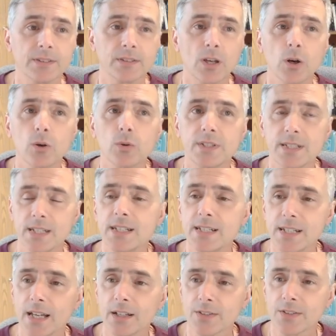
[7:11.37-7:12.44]
code
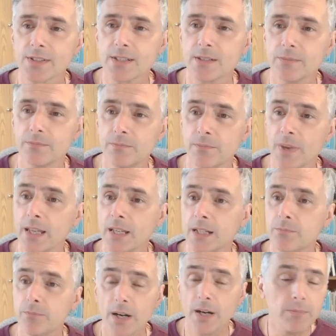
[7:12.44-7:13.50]
details made
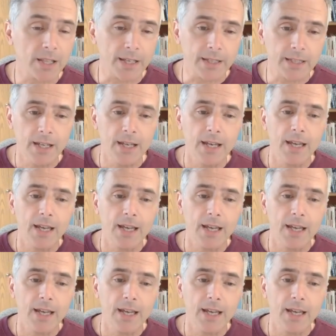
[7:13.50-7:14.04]
public.